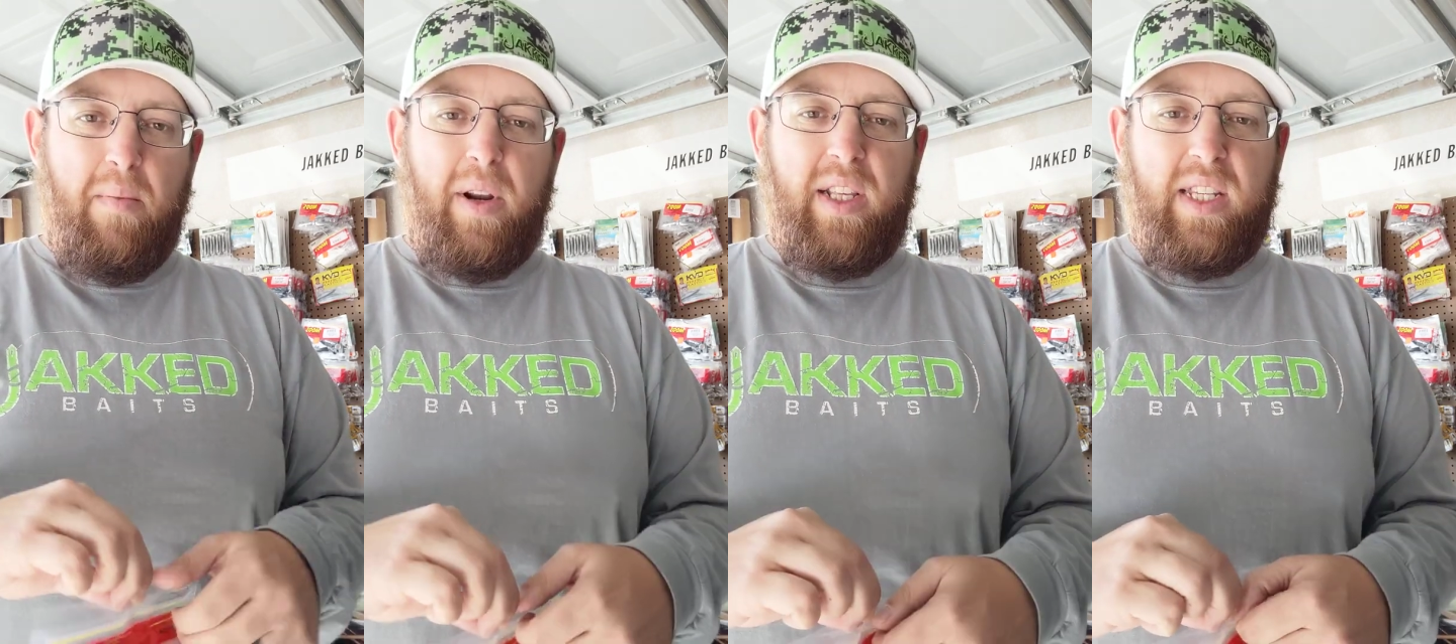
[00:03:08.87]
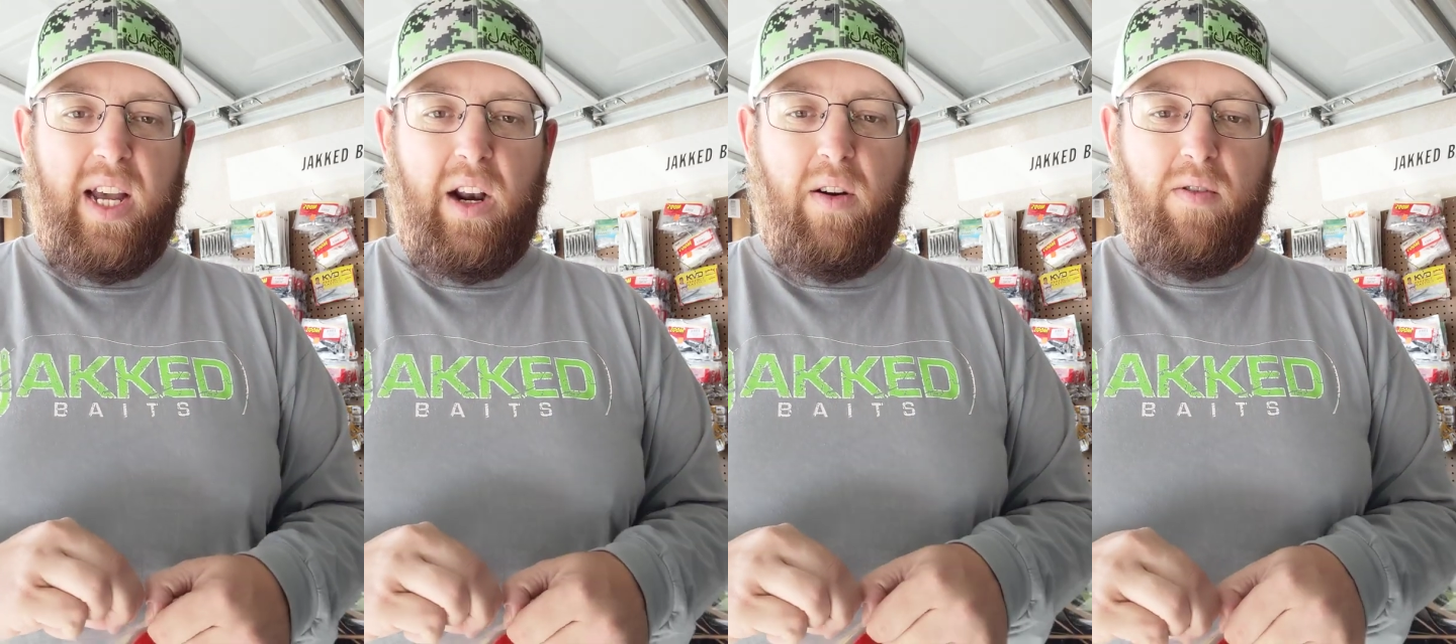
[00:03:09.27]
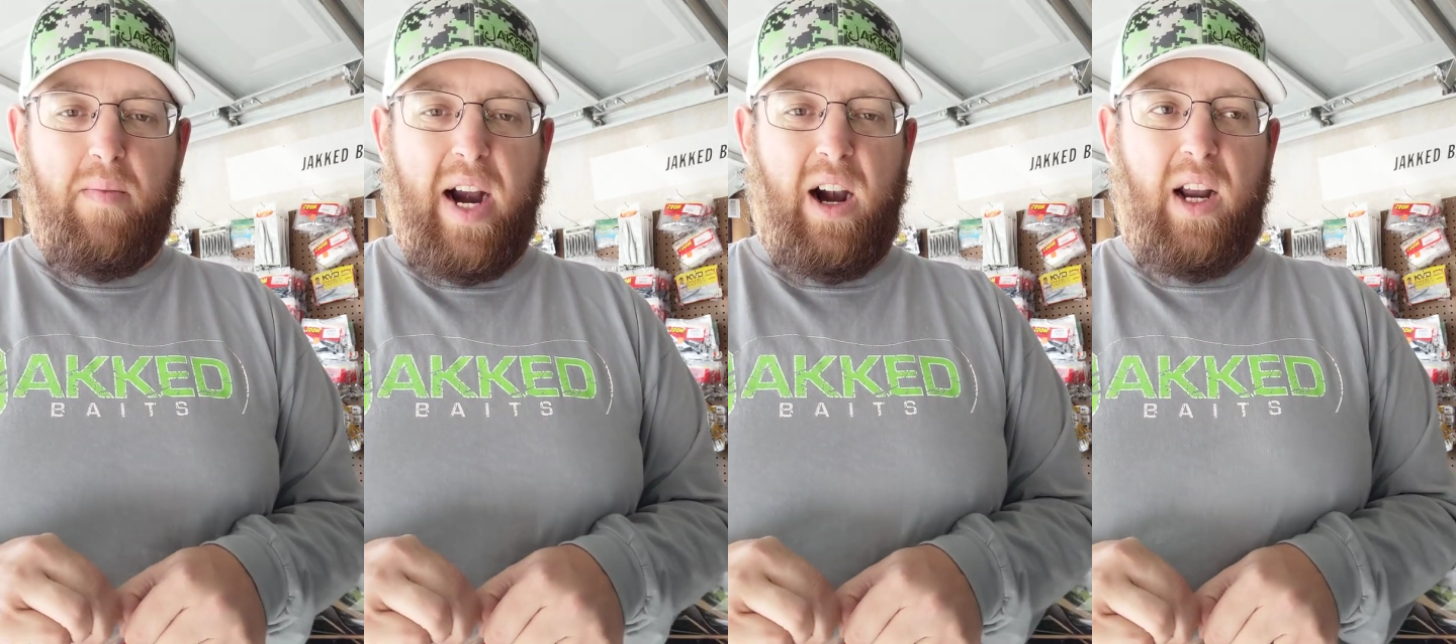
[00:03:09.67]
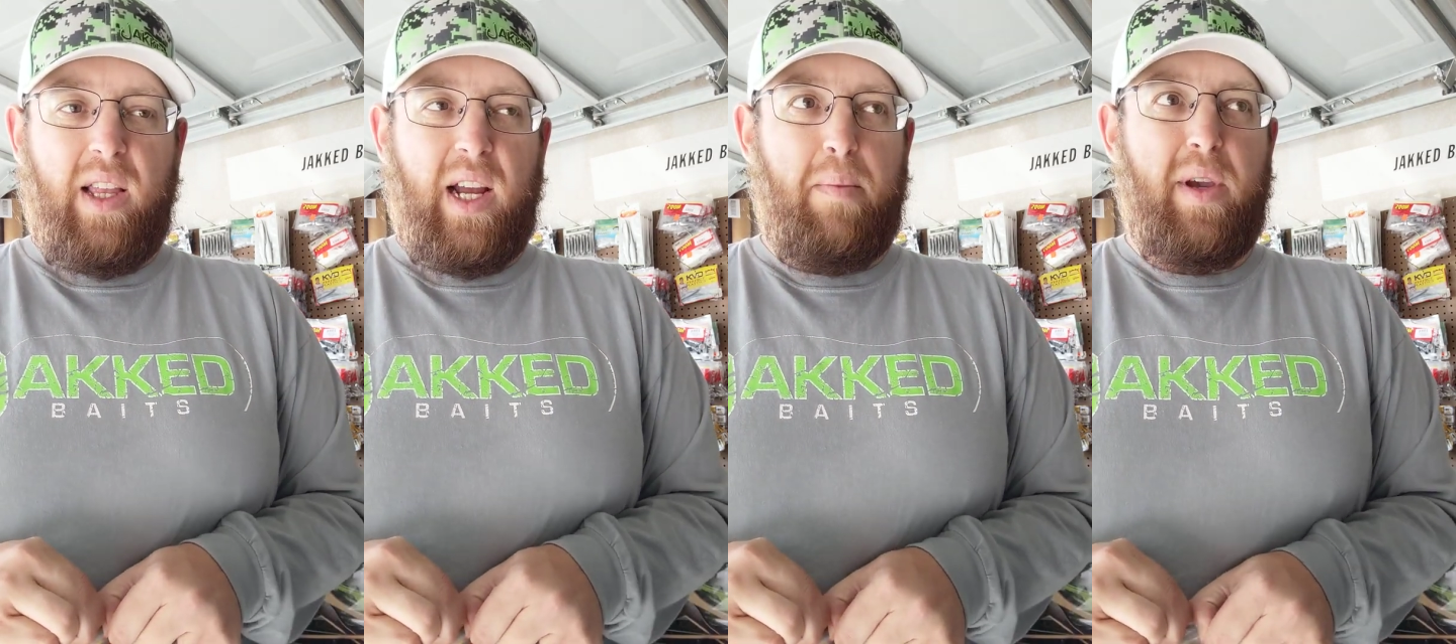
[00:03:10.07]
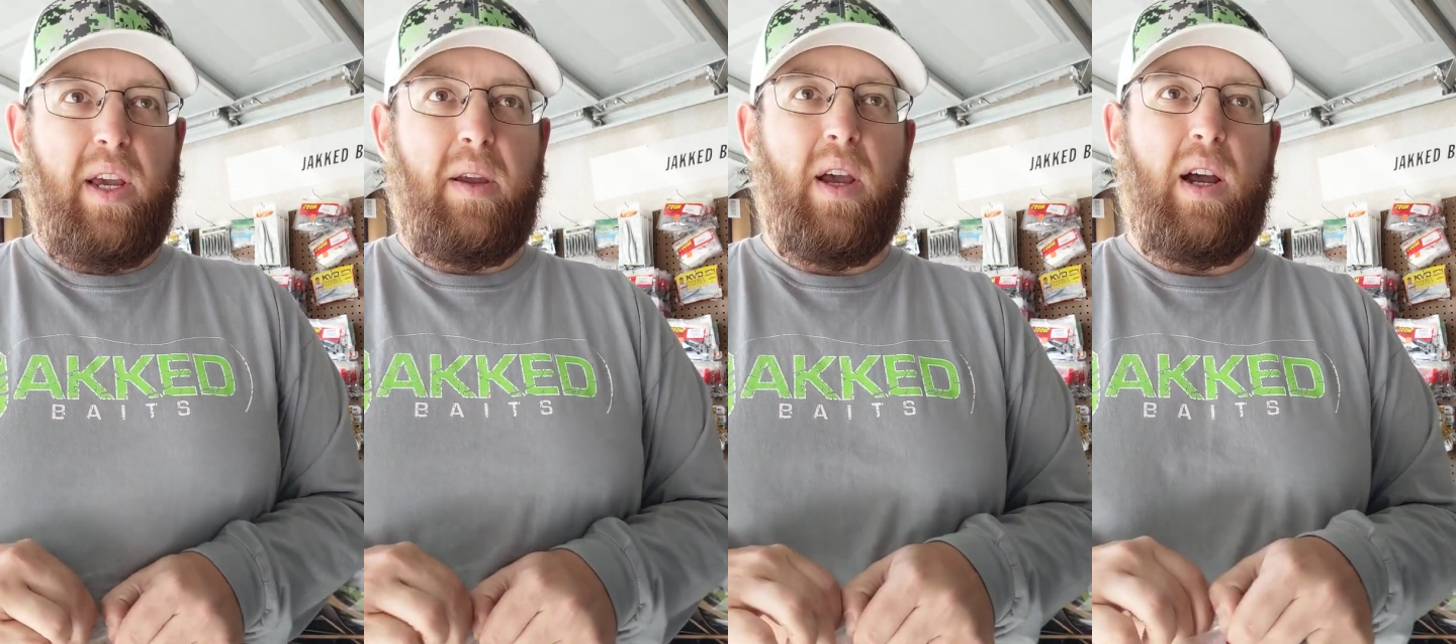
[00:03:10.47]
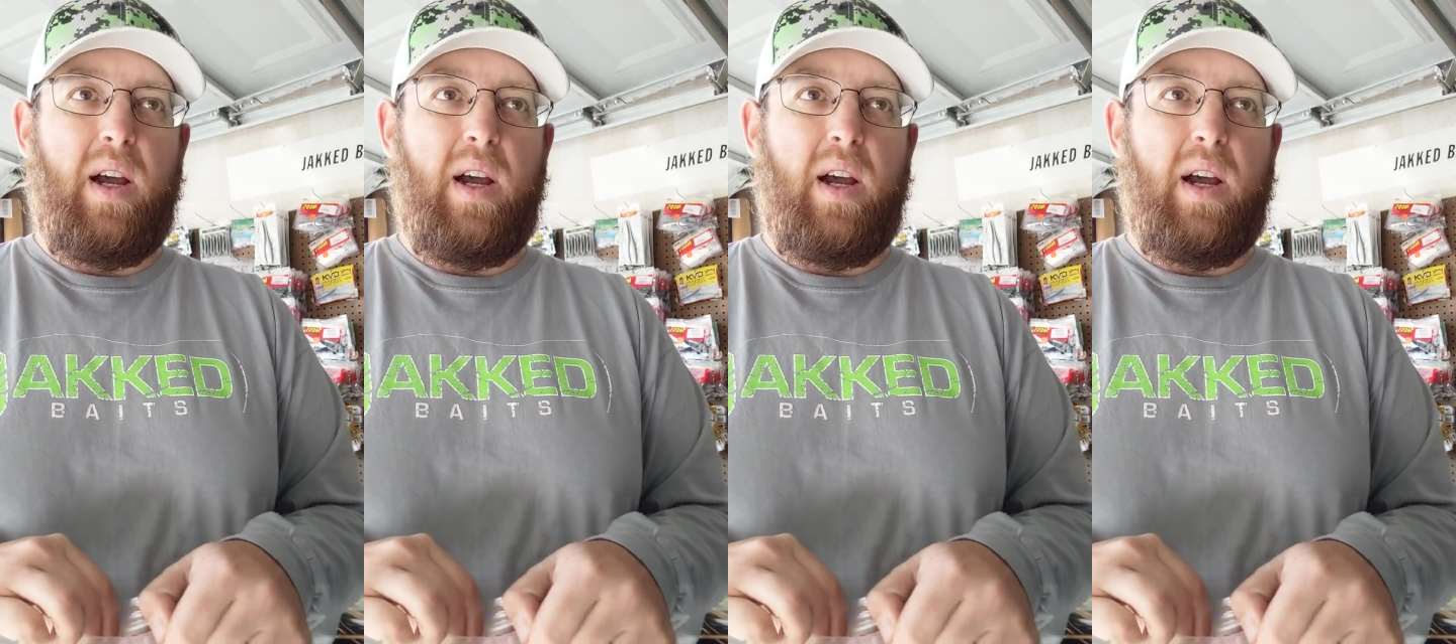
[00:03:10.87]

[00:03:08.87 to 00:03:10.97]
but it's not overbearing like a big